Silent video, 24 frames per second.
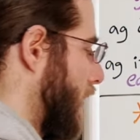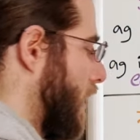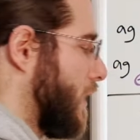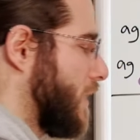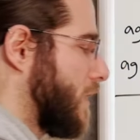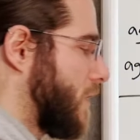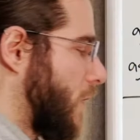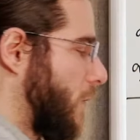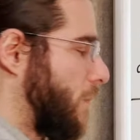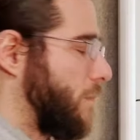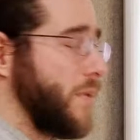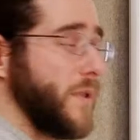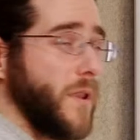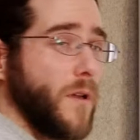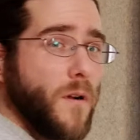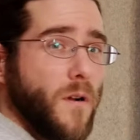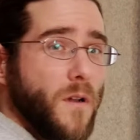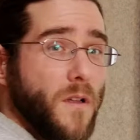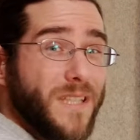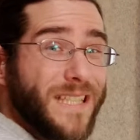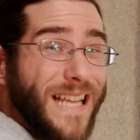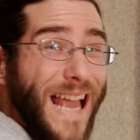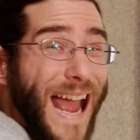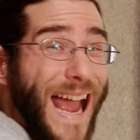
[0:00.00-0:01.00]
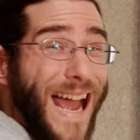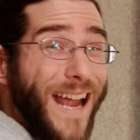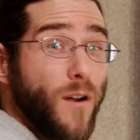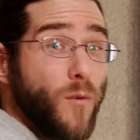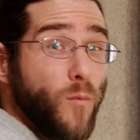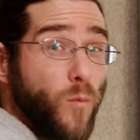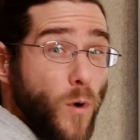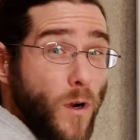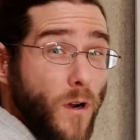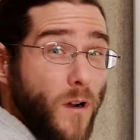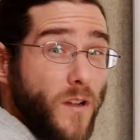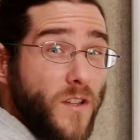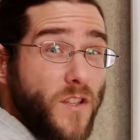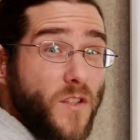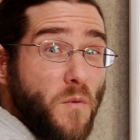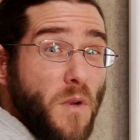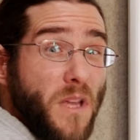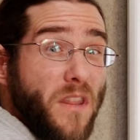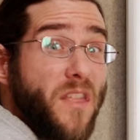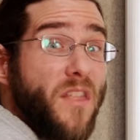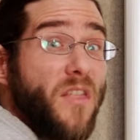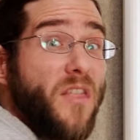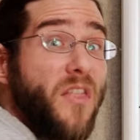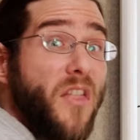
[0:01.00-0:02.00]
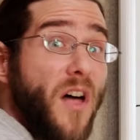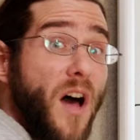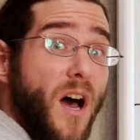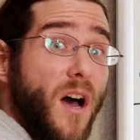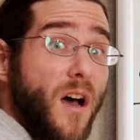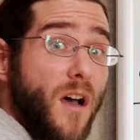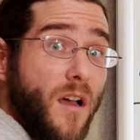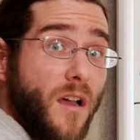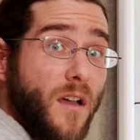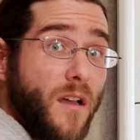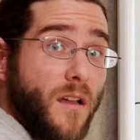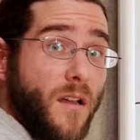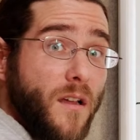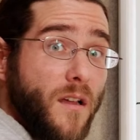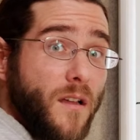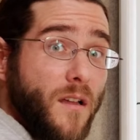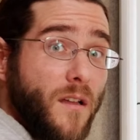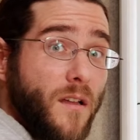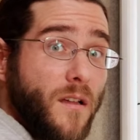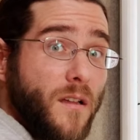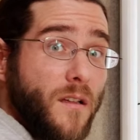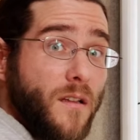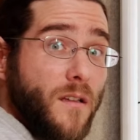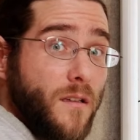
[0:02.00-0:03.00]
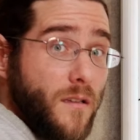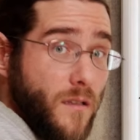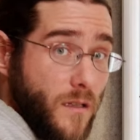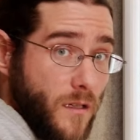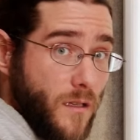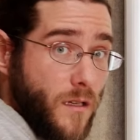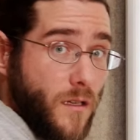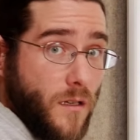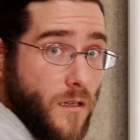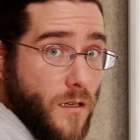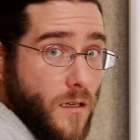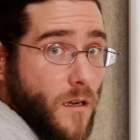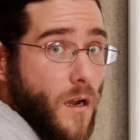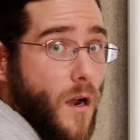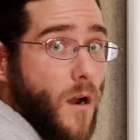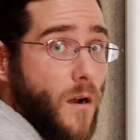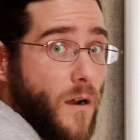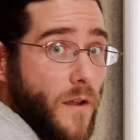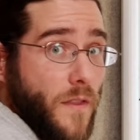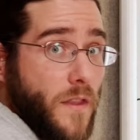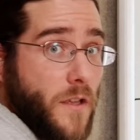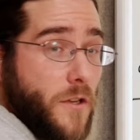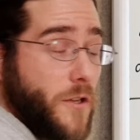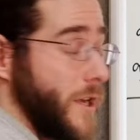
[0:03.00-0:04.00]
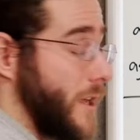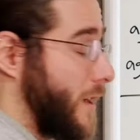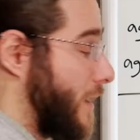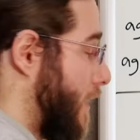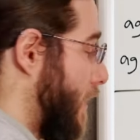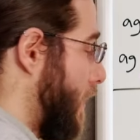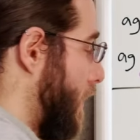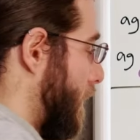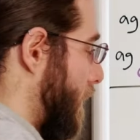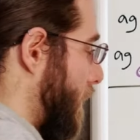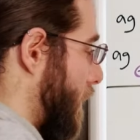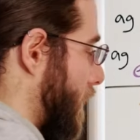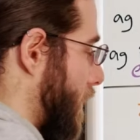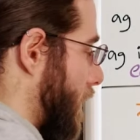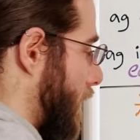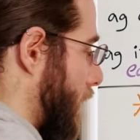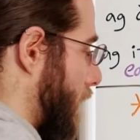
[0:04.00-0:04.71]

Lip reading: So plurals and words with the are in the genitive.